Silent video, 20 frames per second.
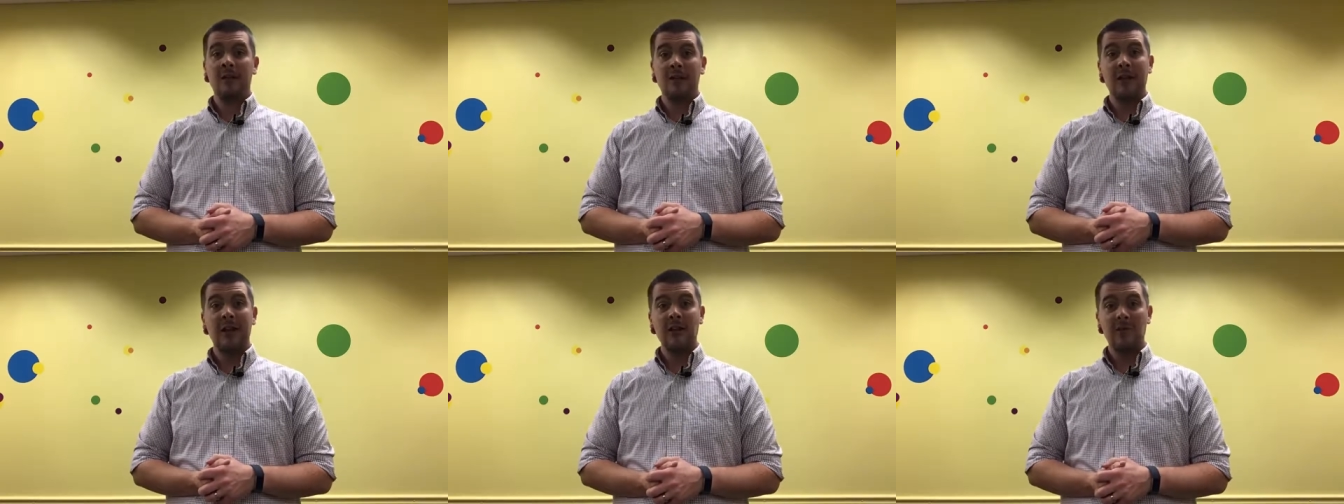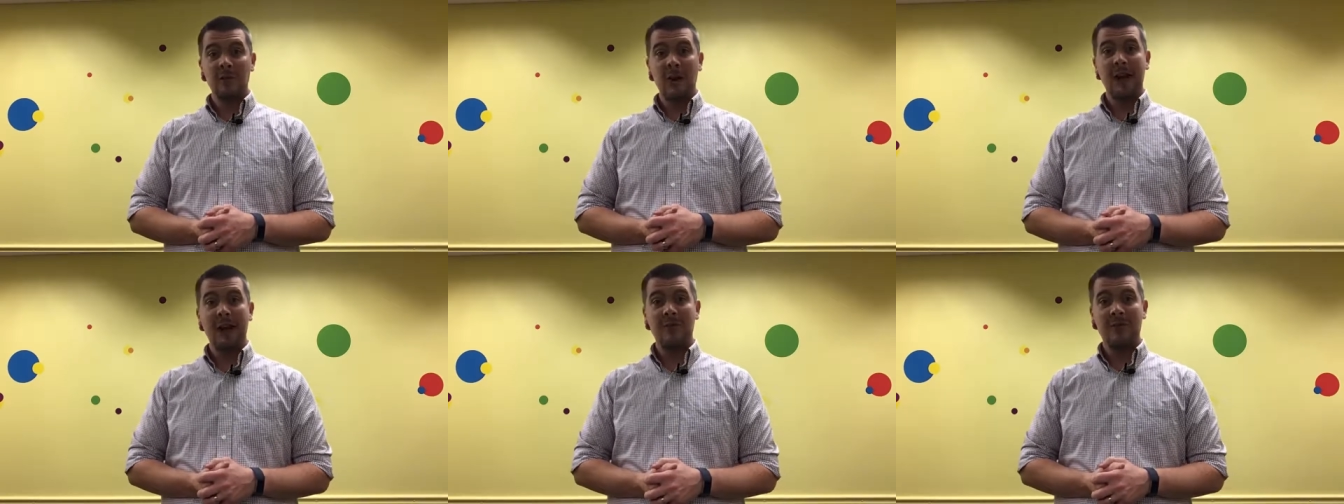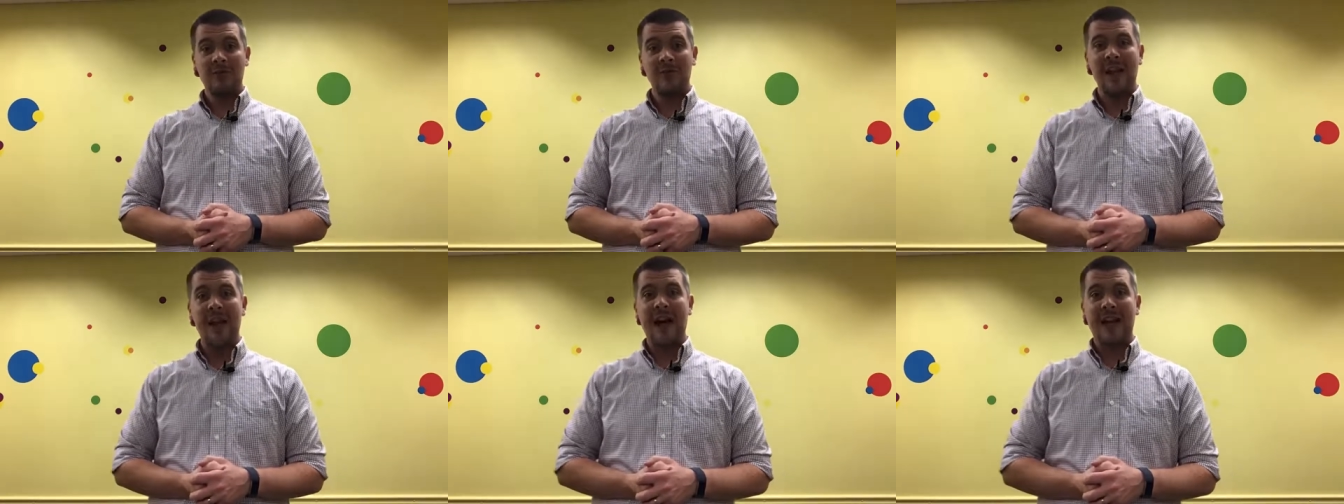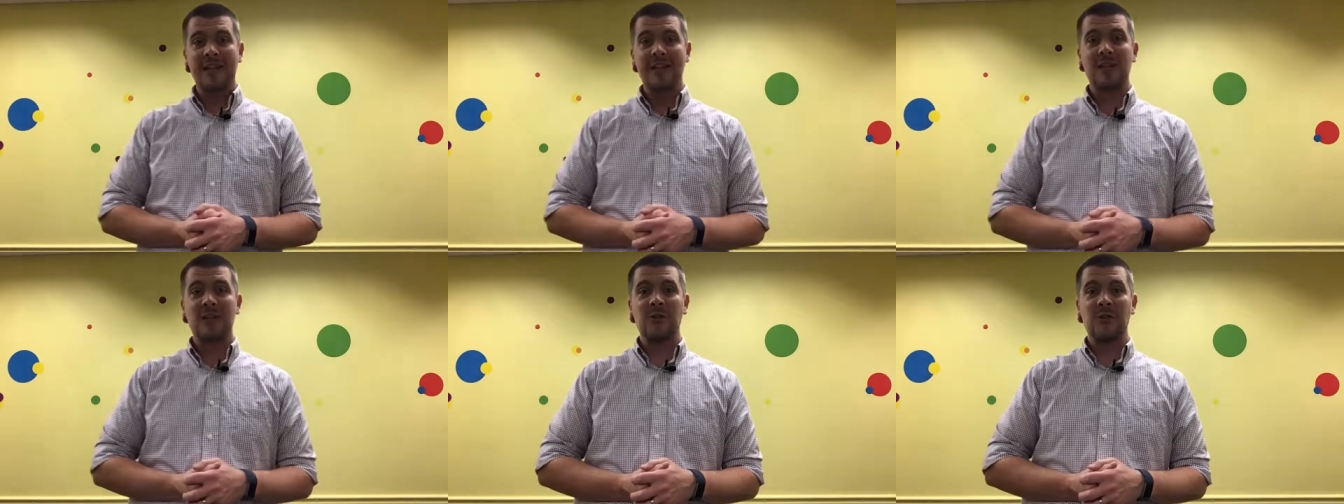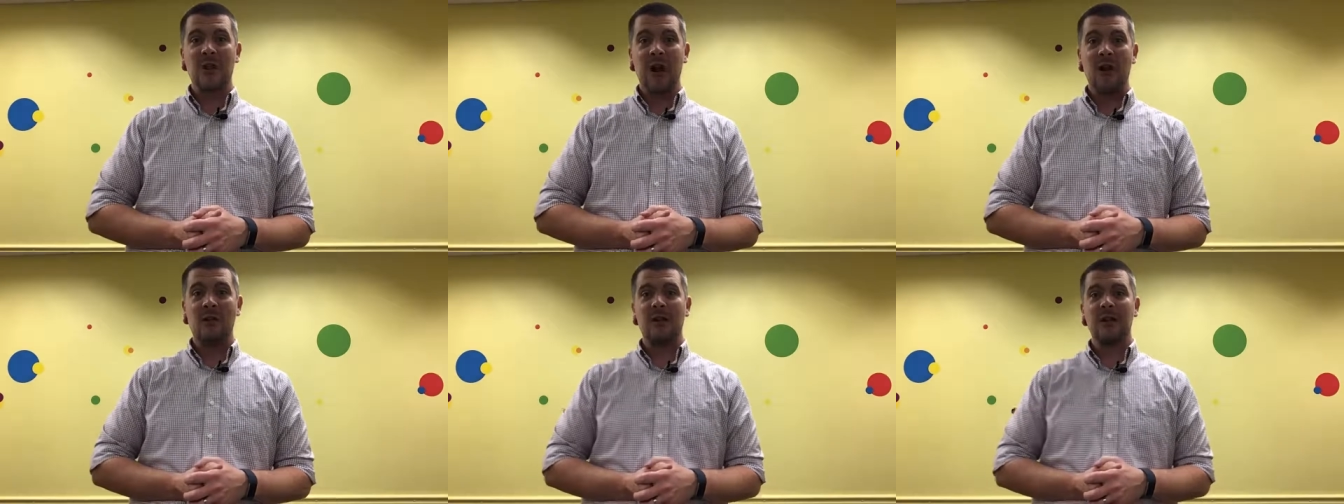That's right, fast. So
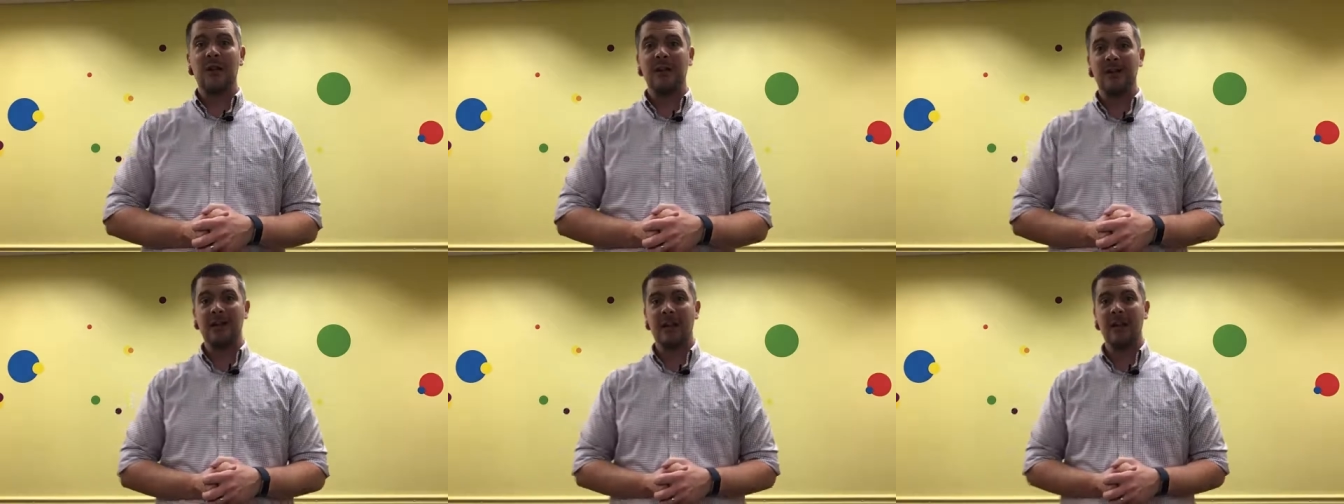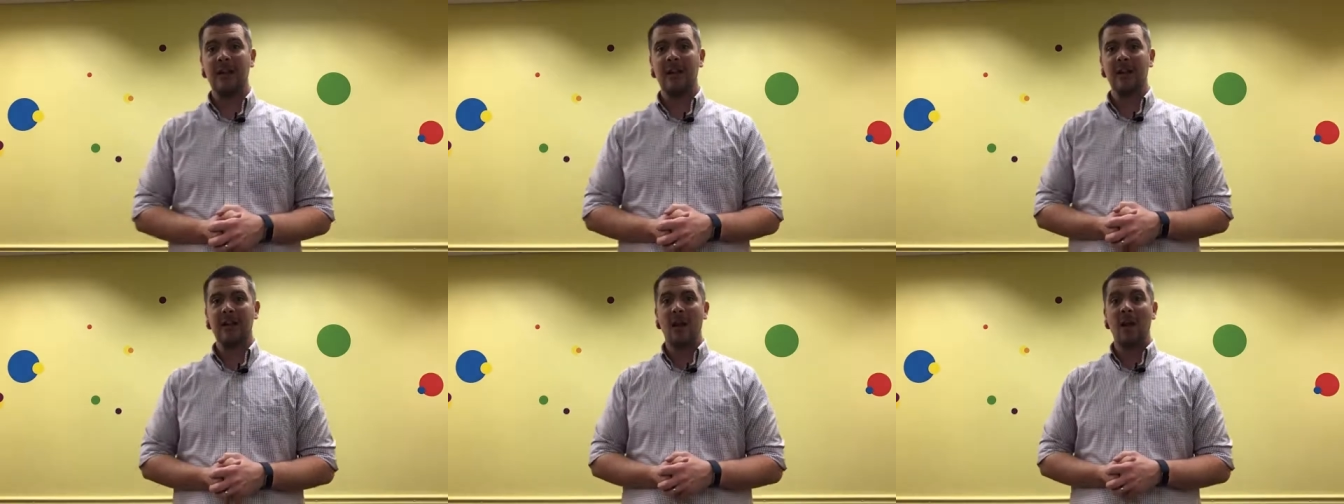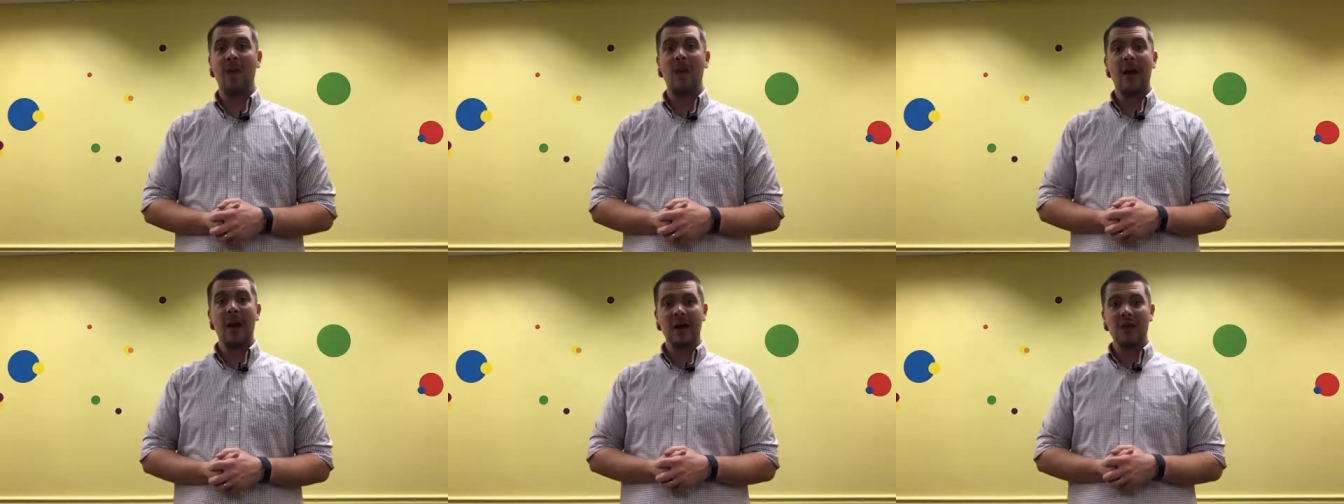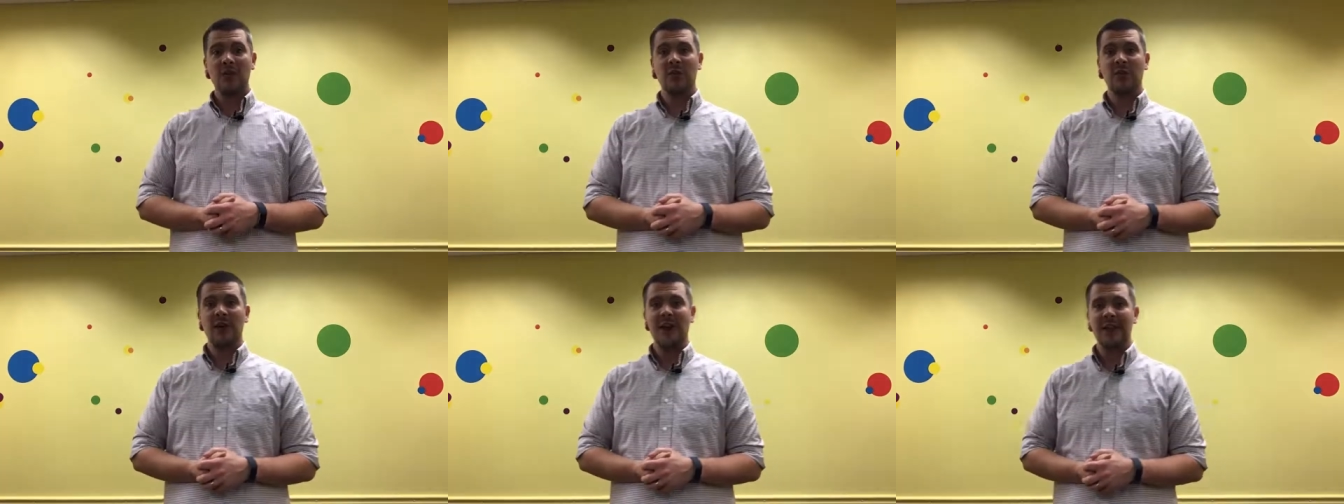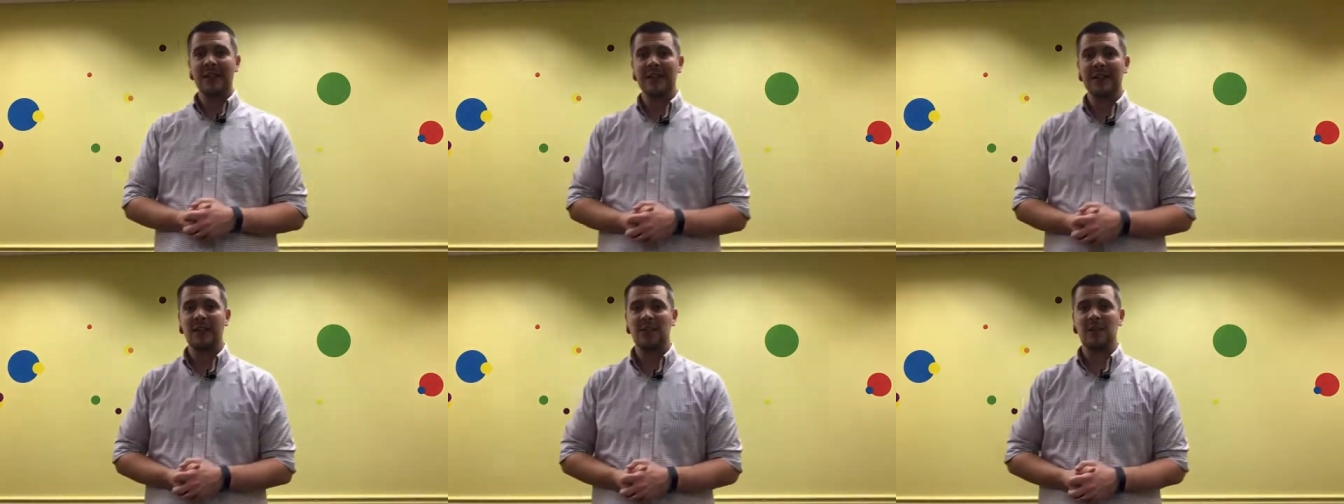now we're going to say hello as
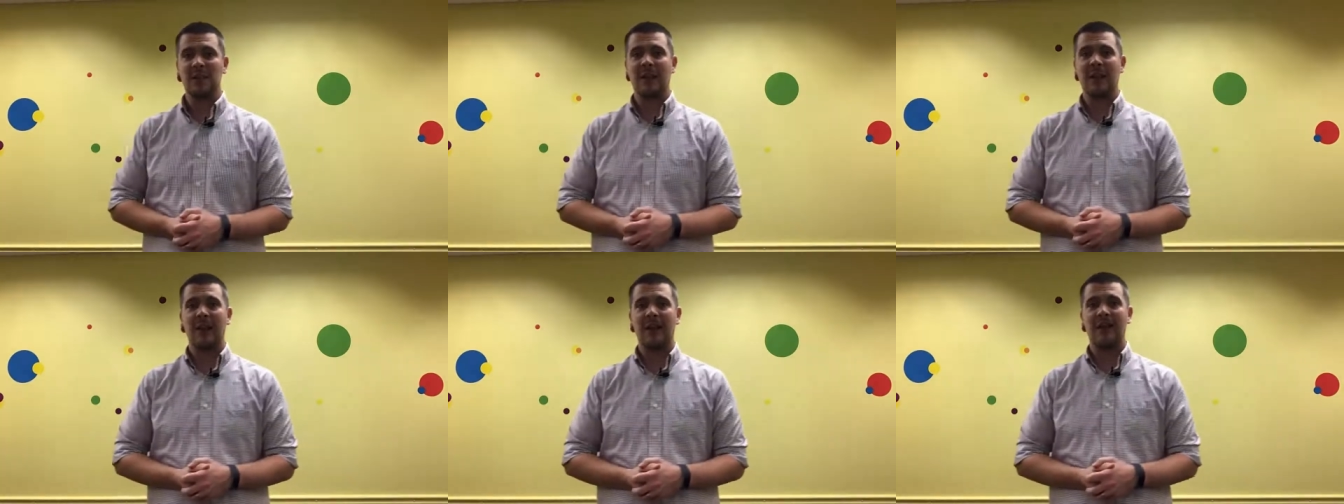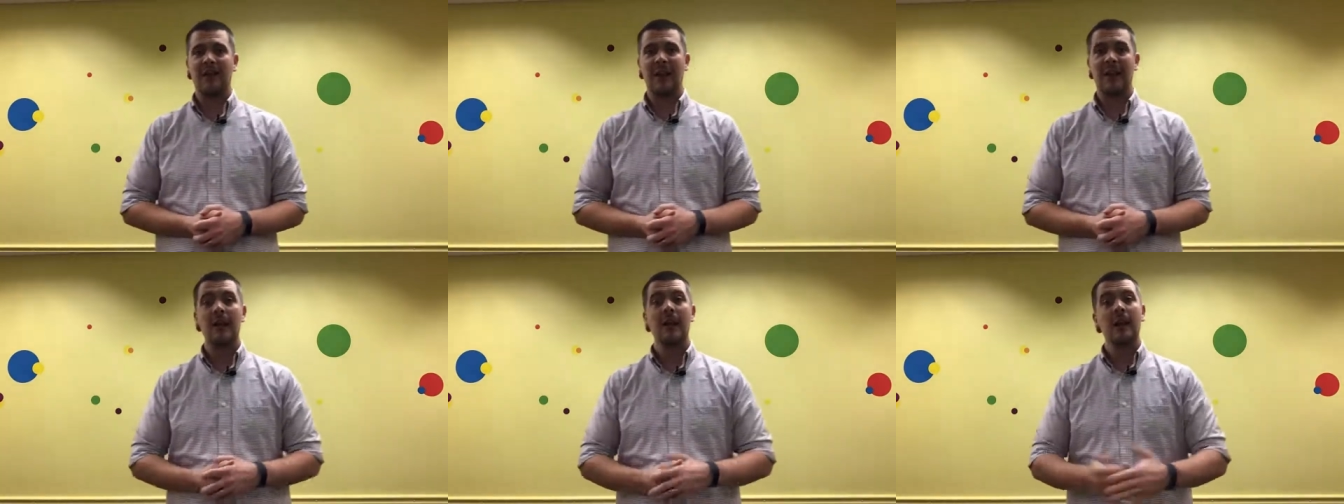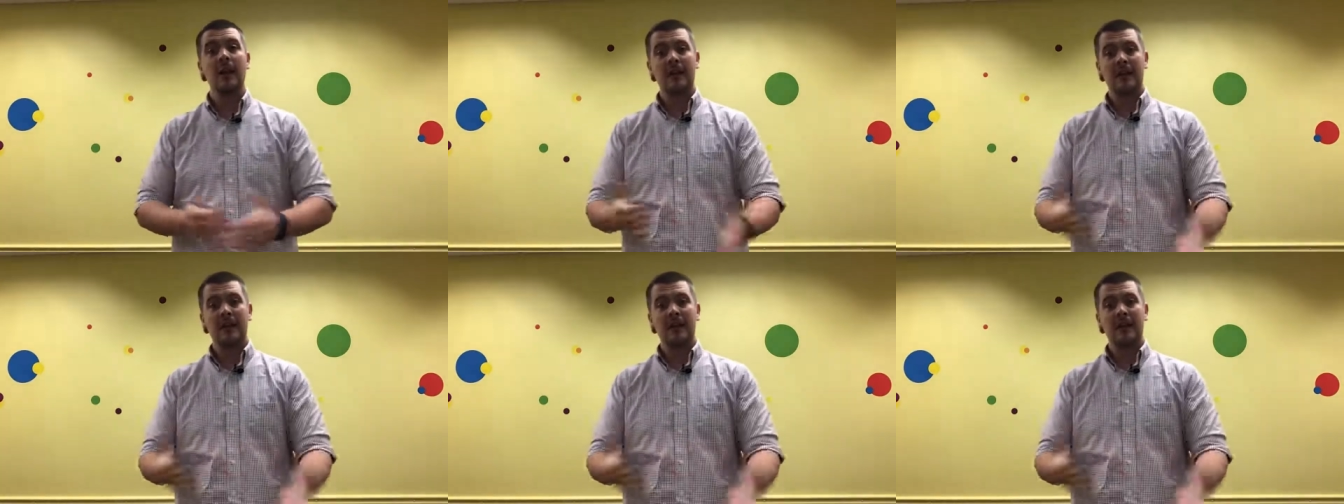fast as we can. Ready?